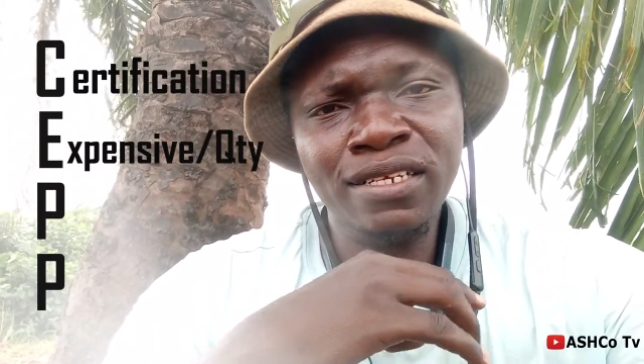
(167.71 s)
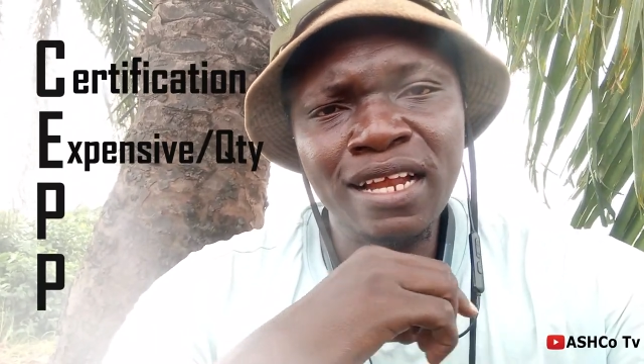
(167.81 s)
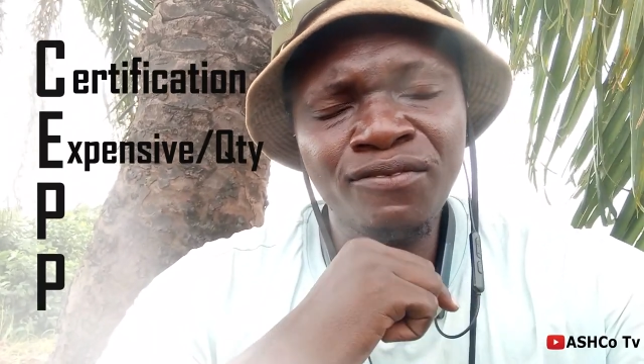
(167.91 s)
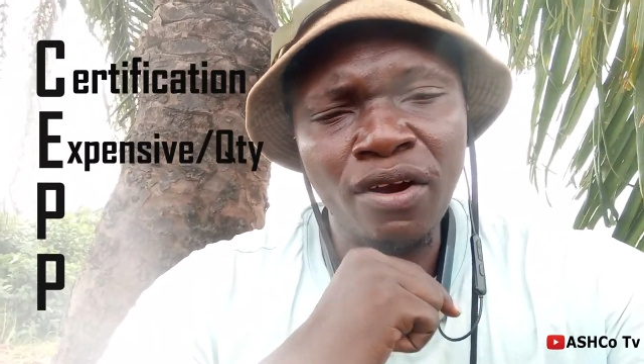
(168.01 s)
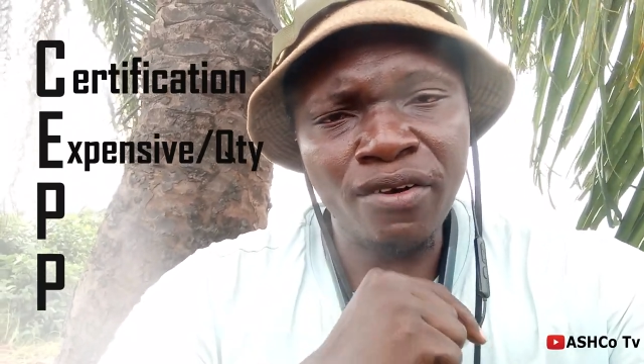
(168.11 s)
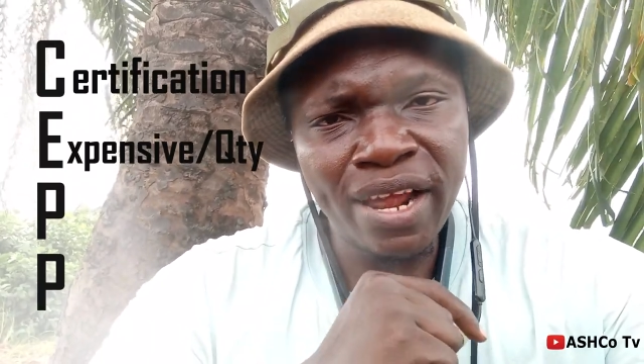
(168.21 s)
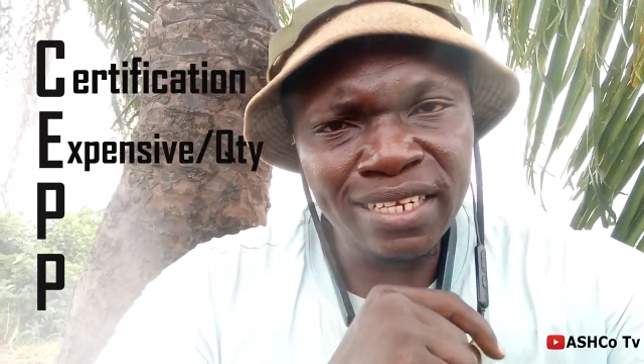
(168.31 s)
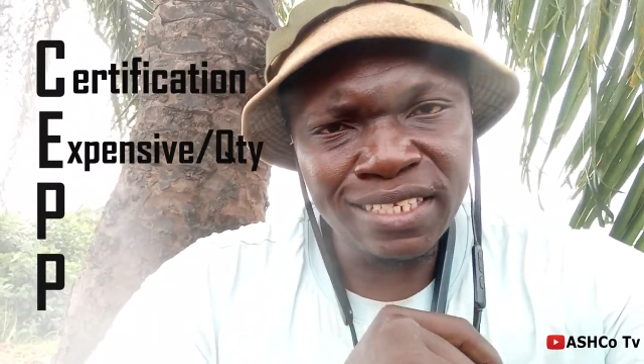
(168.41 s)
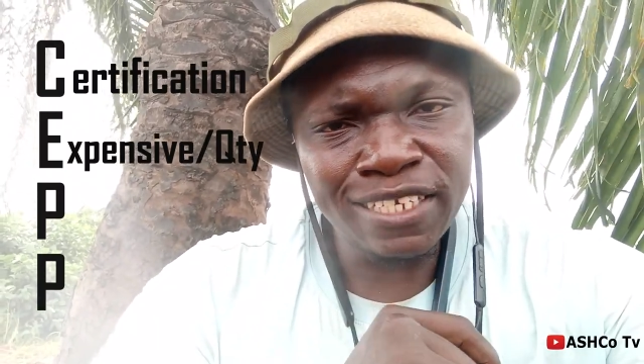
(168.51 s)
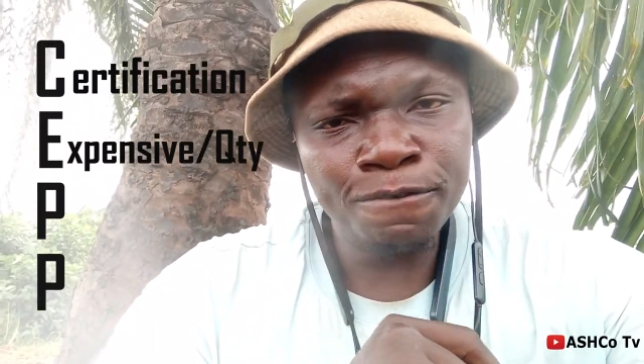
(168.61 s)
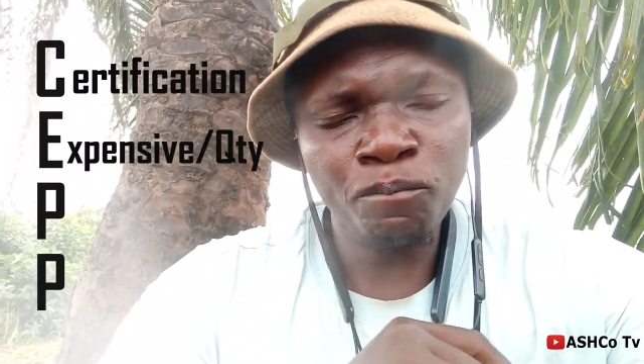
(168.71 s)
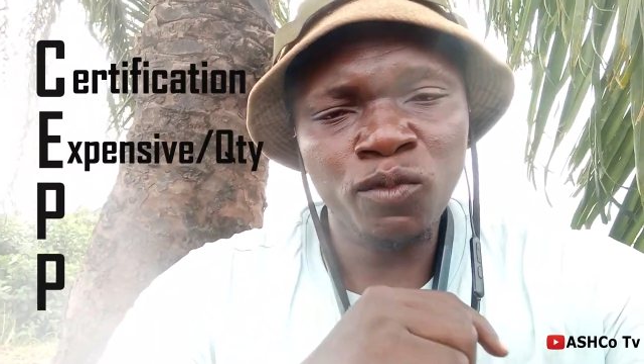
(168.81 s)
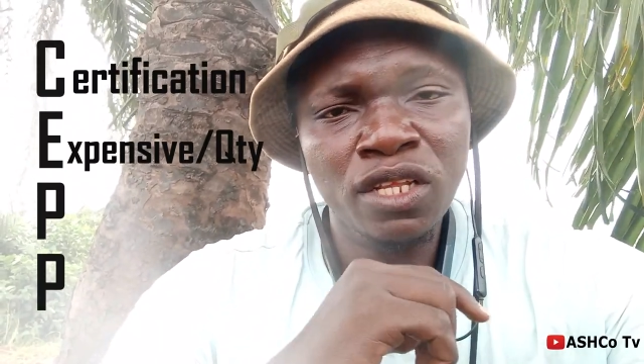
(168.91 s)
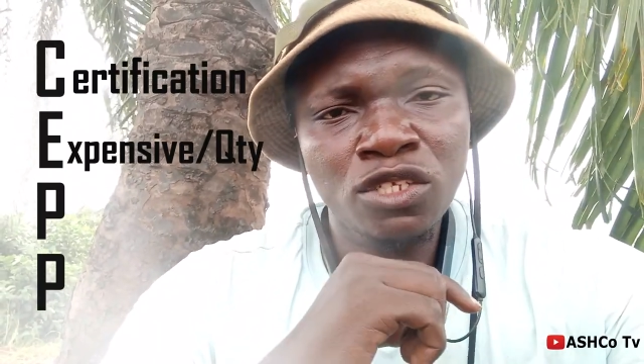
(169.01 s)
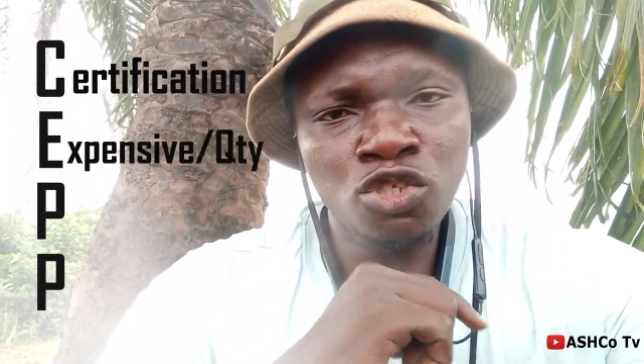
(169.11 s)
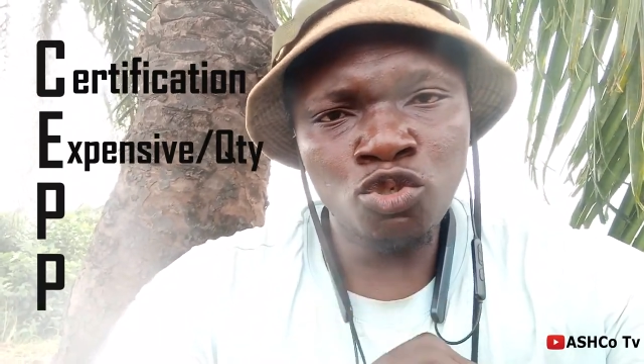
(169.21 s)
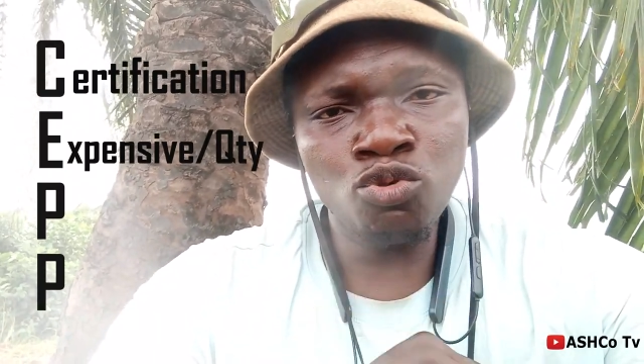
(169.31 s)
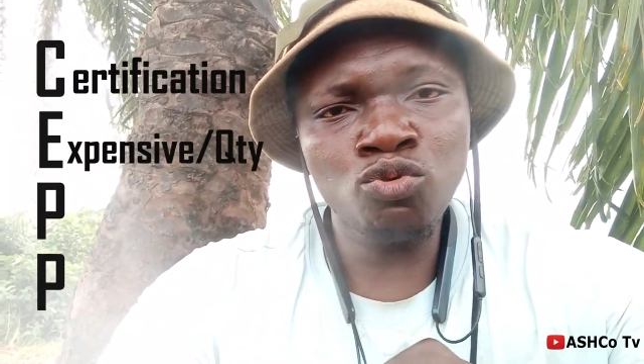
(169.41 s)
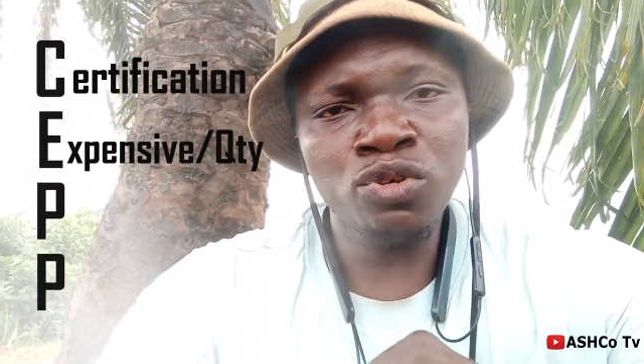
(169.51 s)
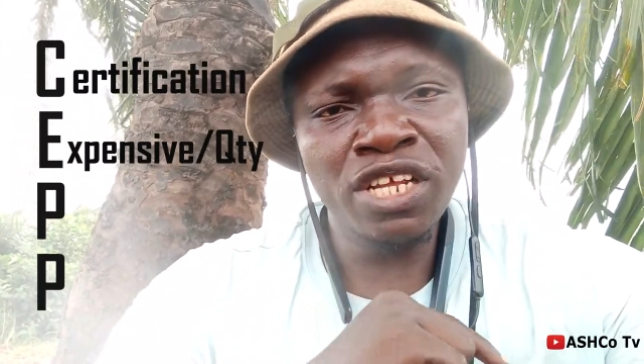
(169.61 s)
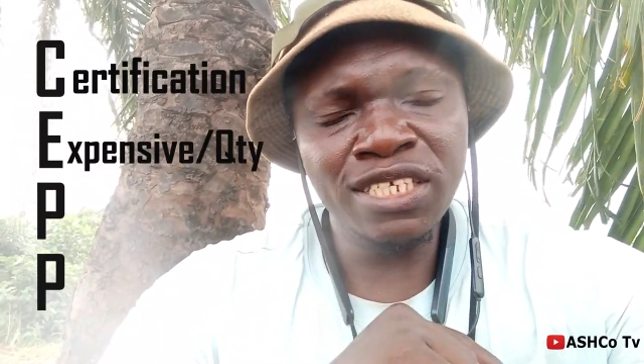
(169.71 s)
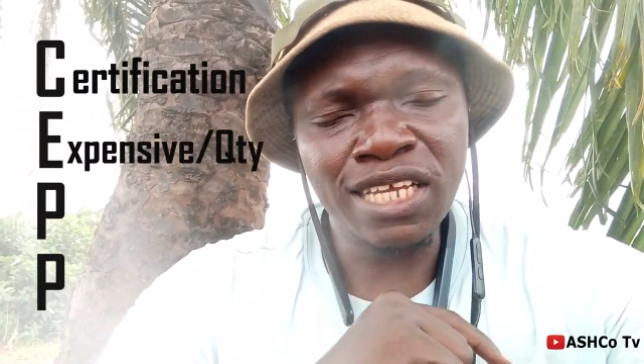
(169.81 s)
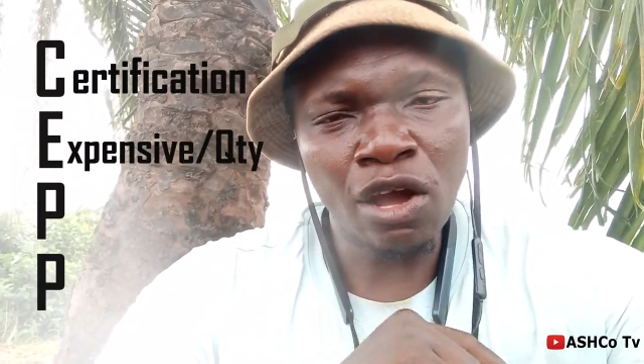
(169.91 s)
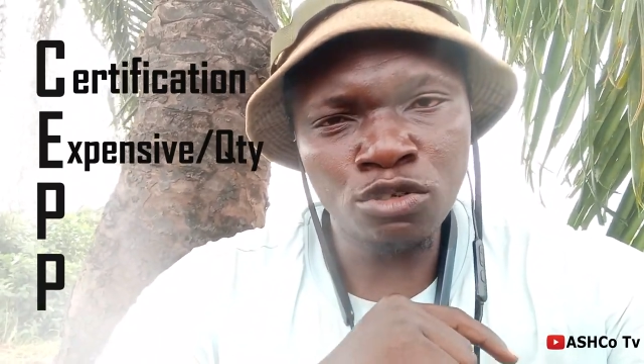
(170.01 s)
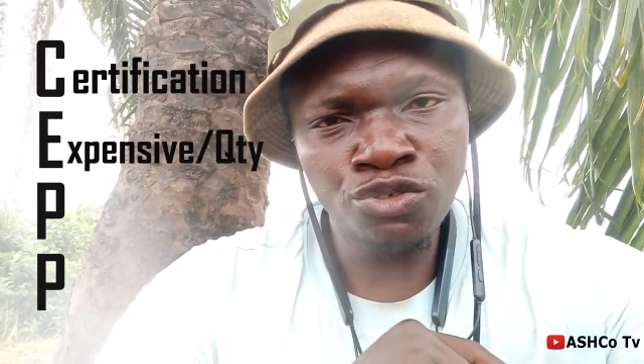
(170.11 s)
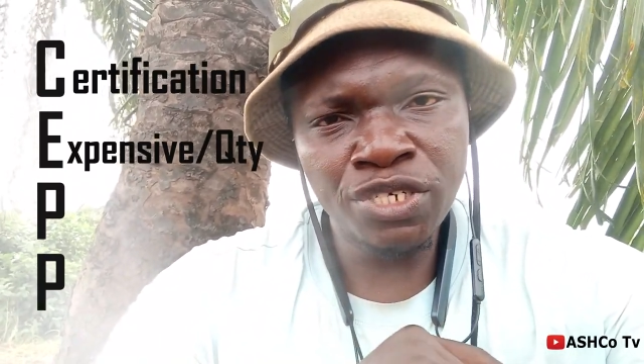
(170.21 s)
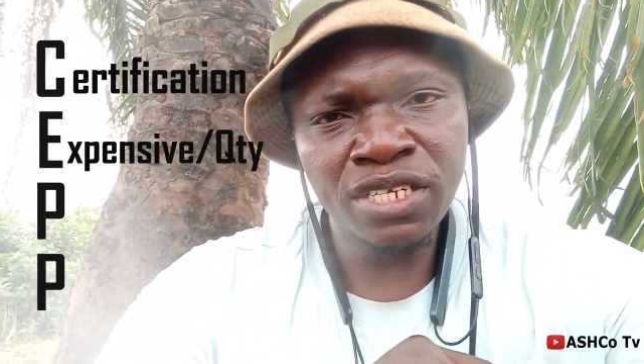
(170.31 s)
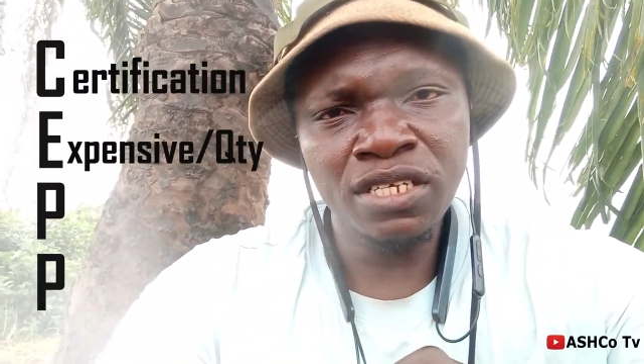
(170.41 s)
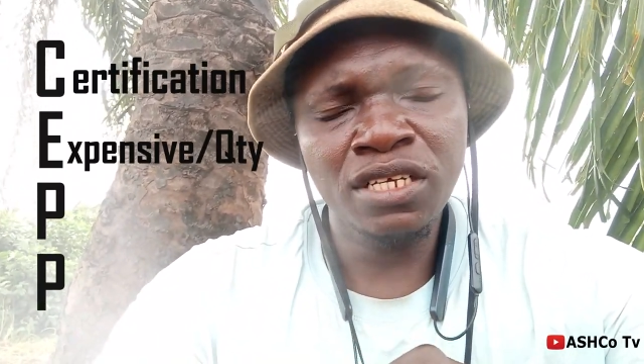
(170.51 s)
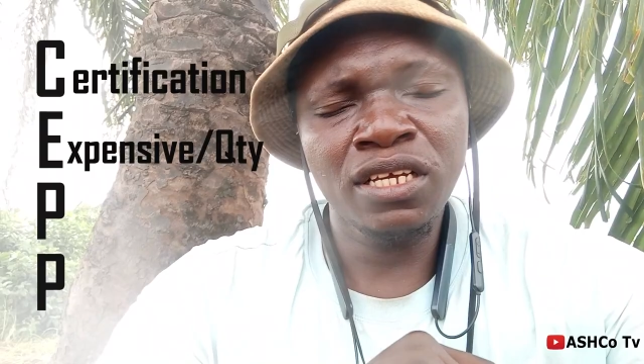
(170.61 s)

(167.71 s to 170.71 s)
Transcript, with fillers: that variety to this country,